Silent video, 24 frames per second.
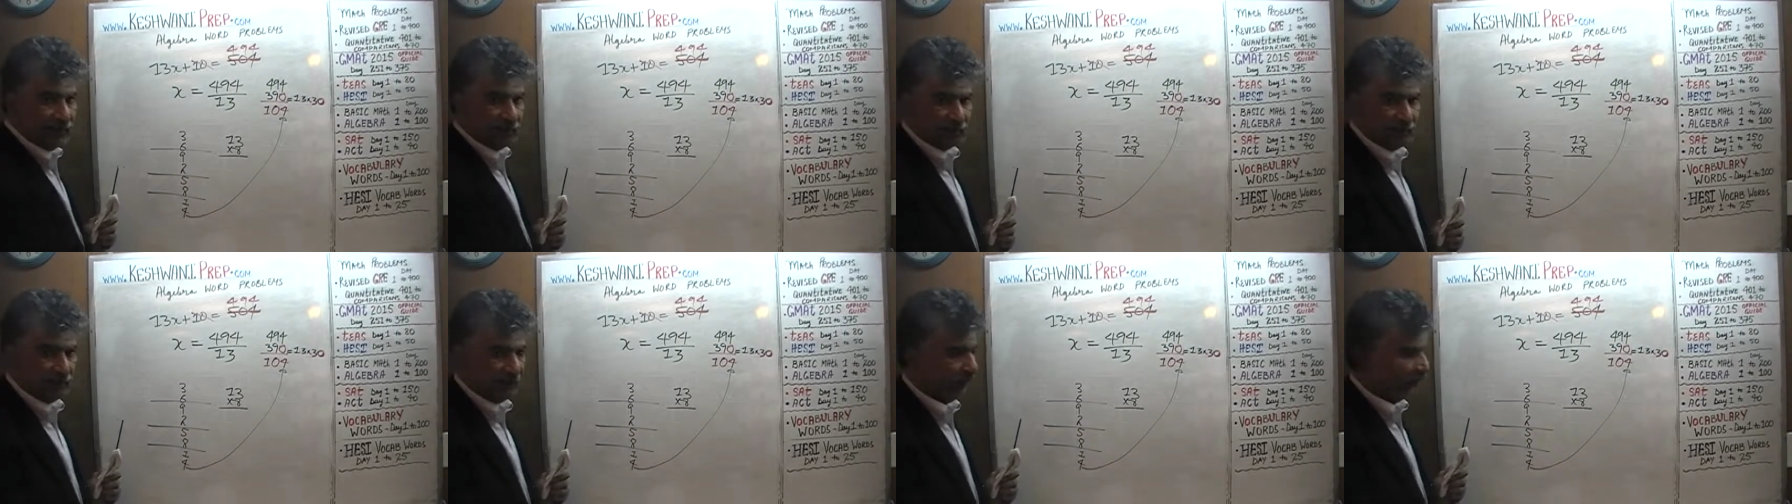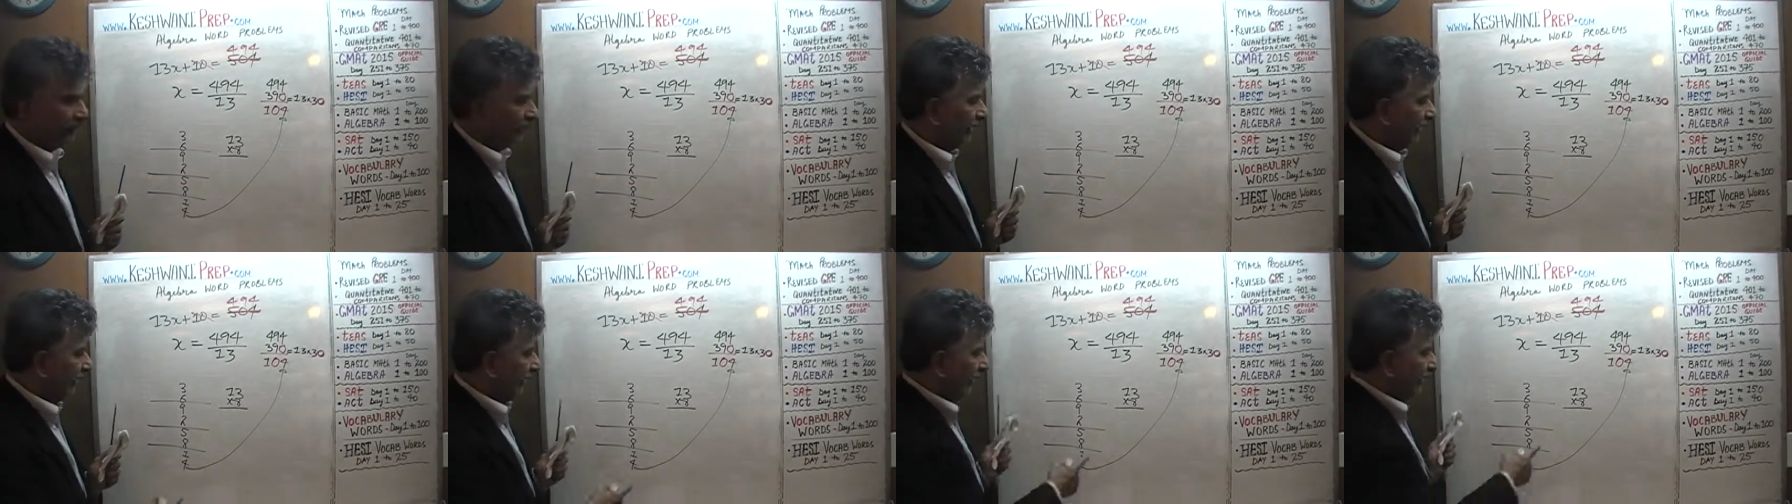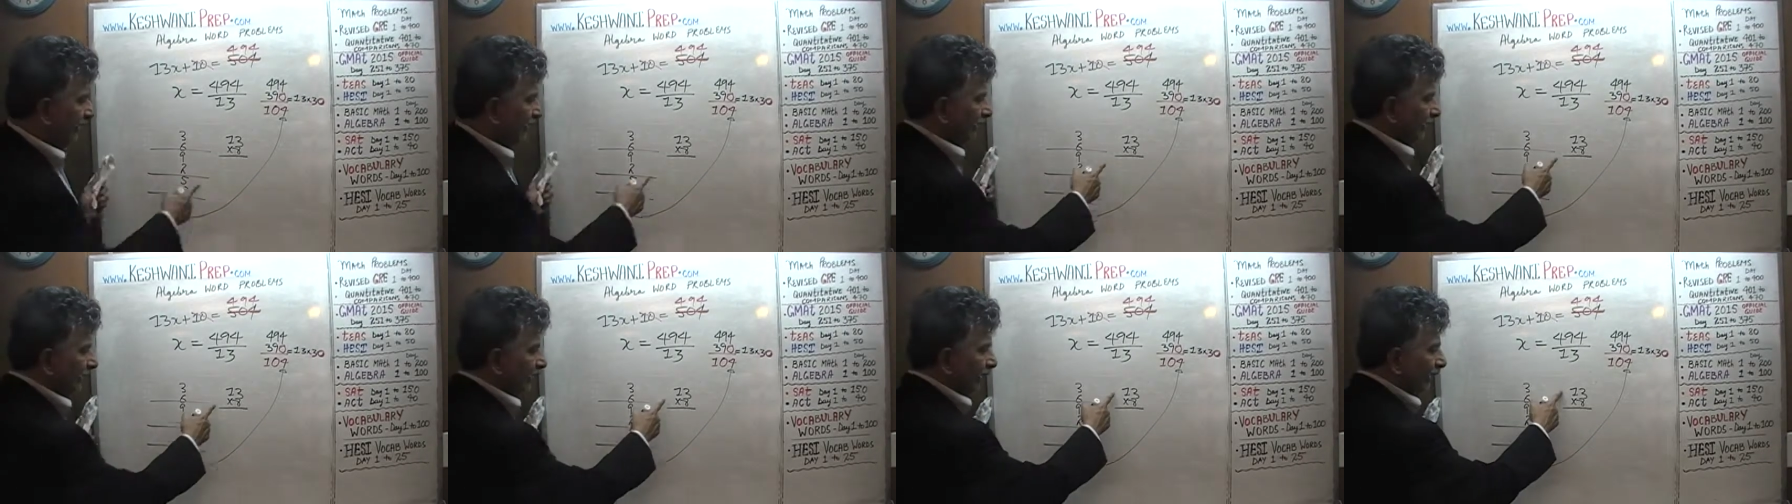of them.
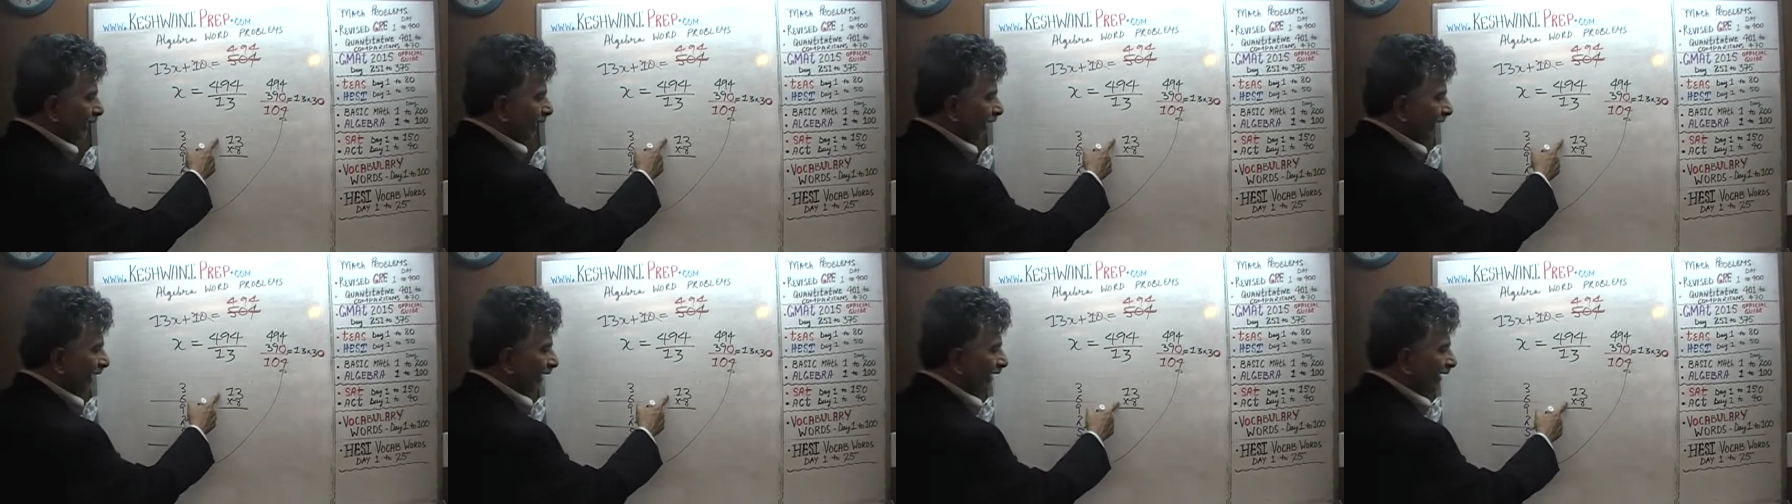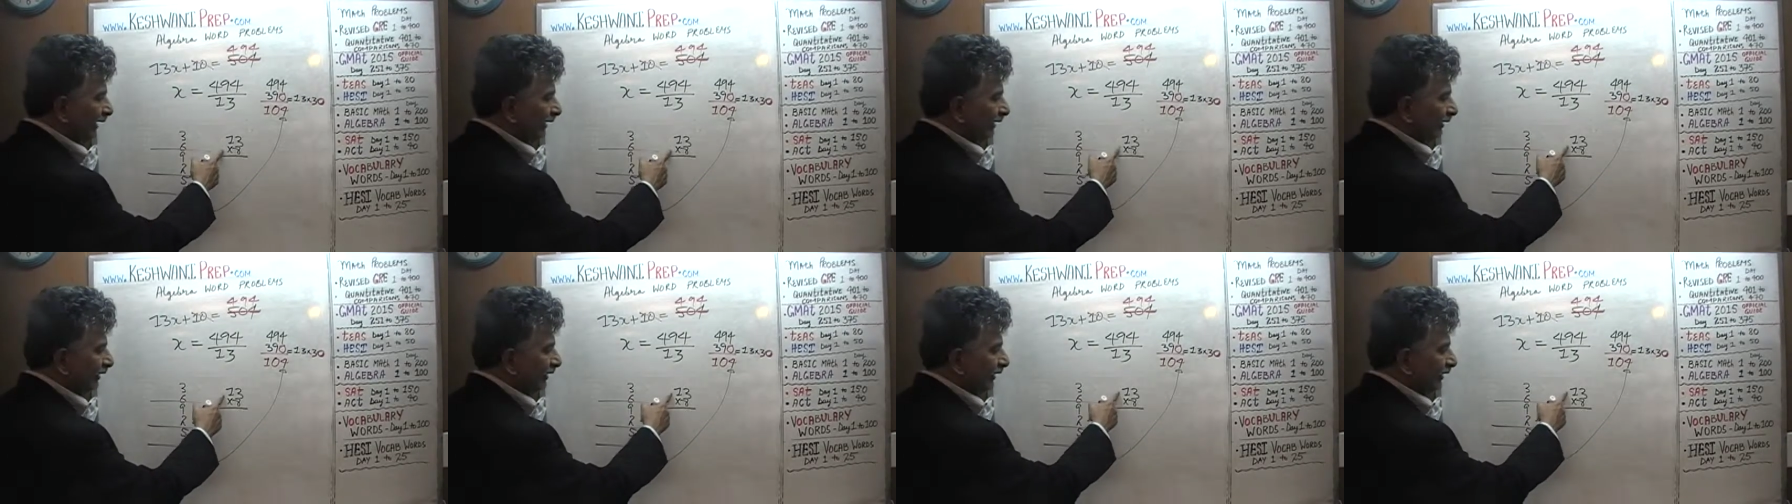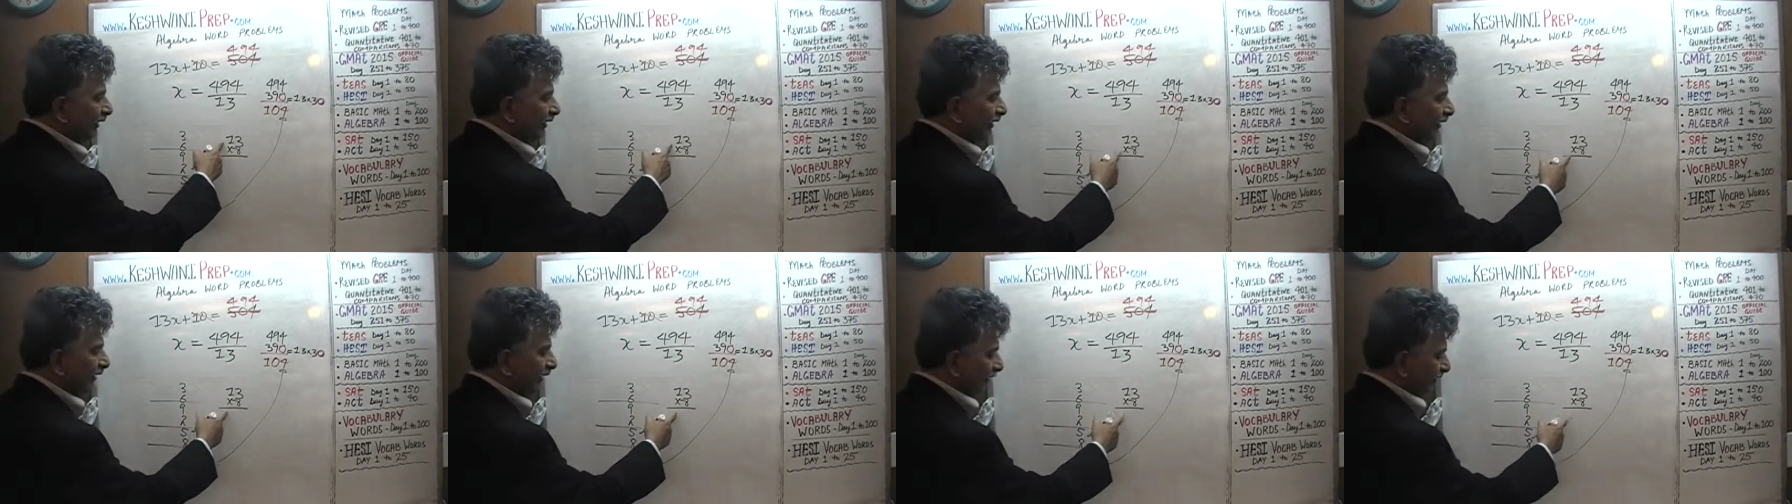8, 8
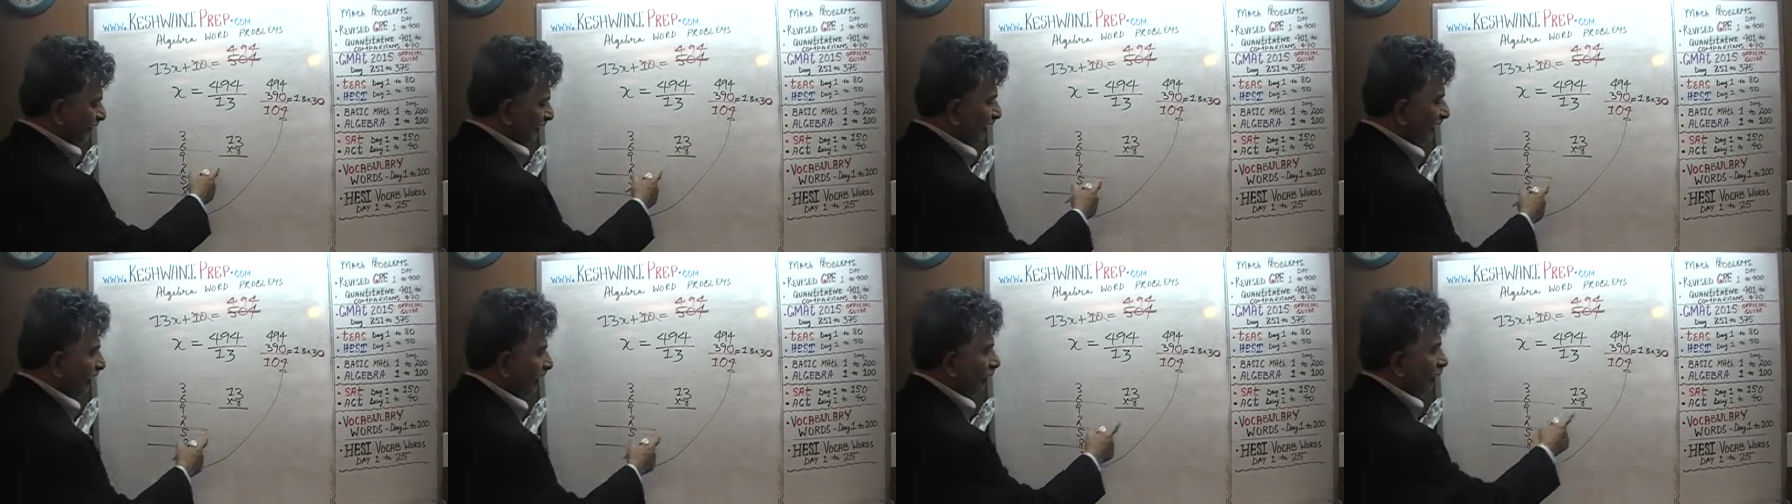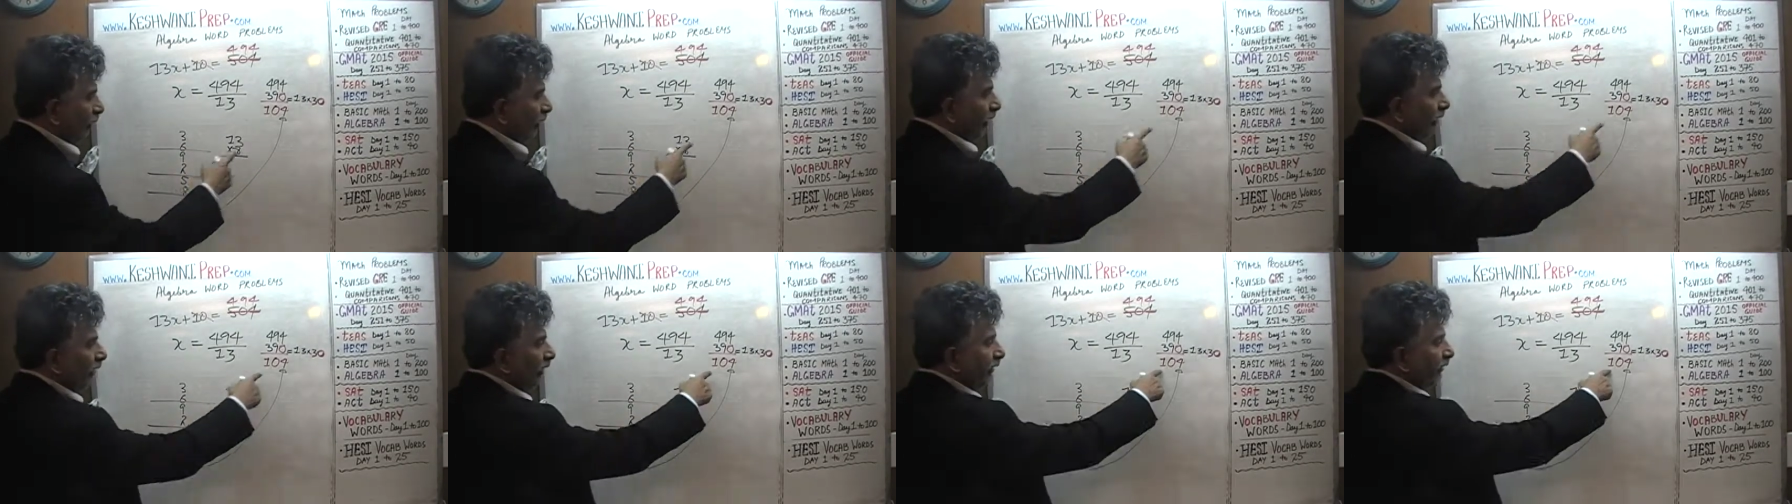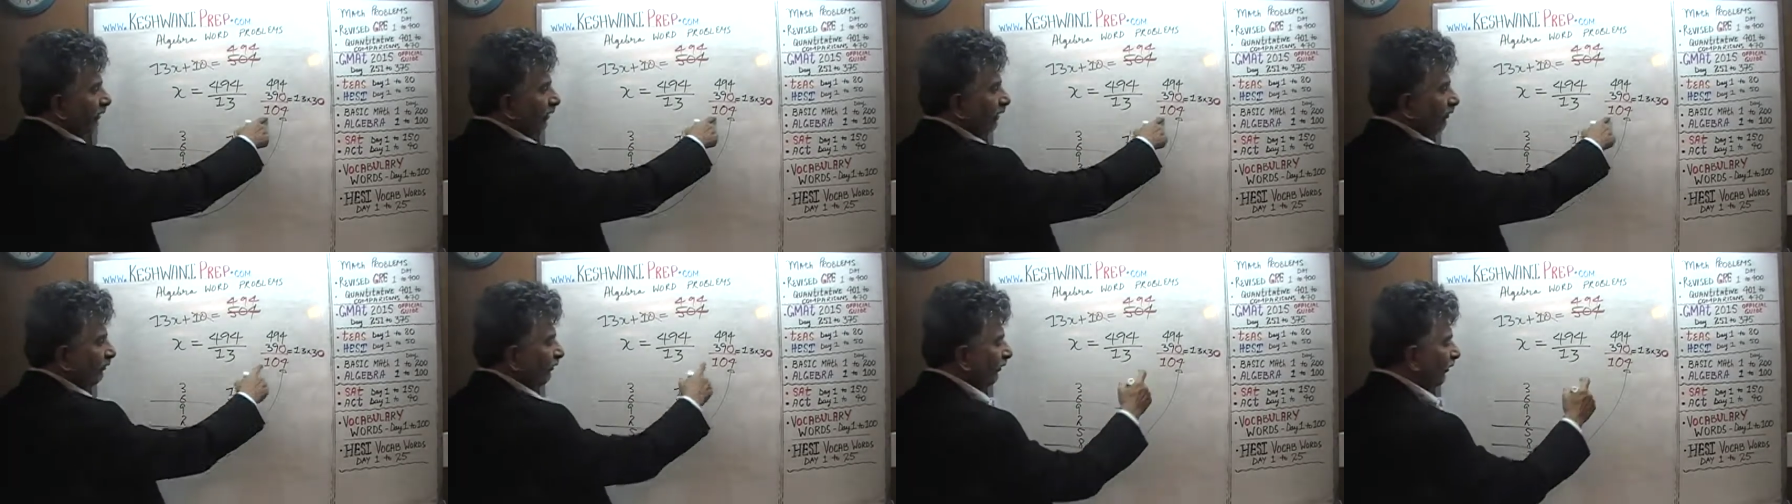13s are
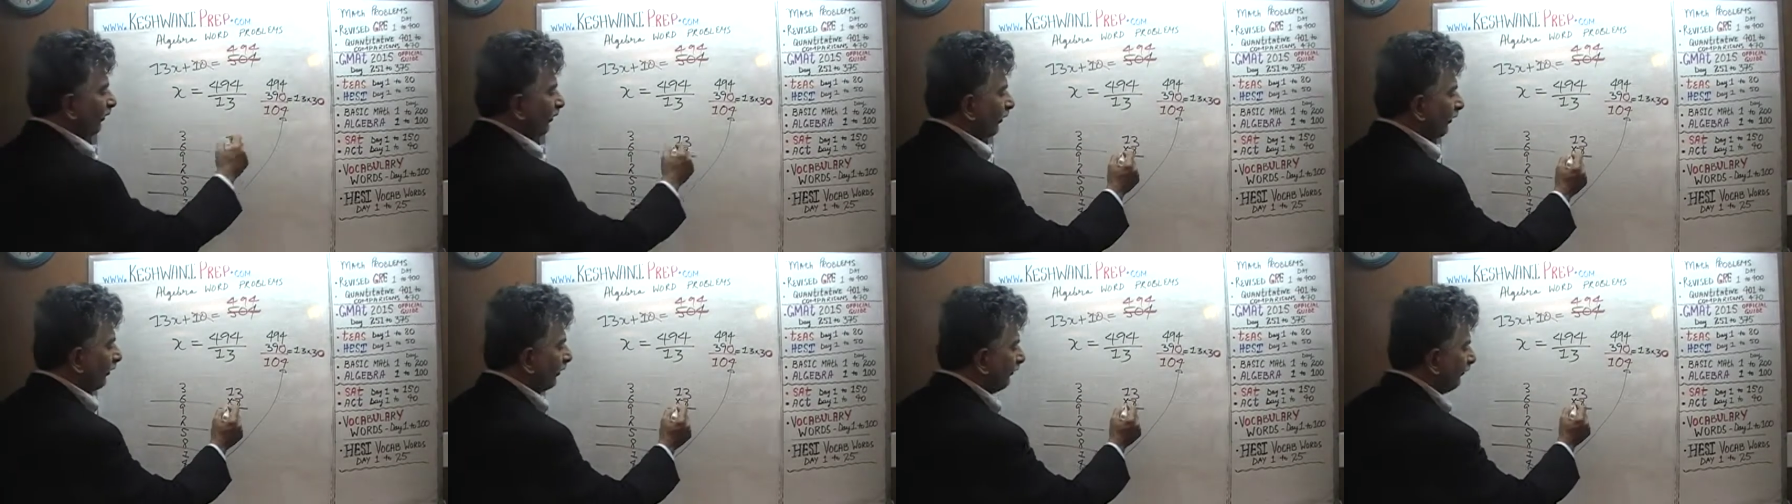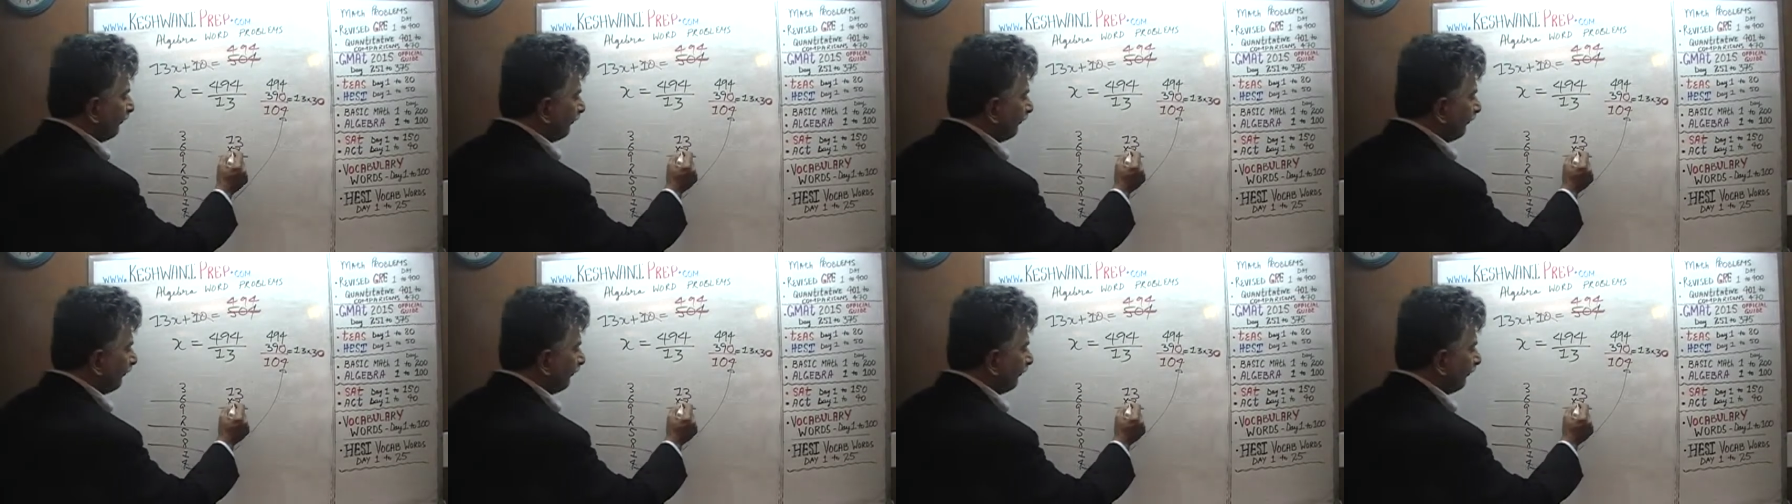104.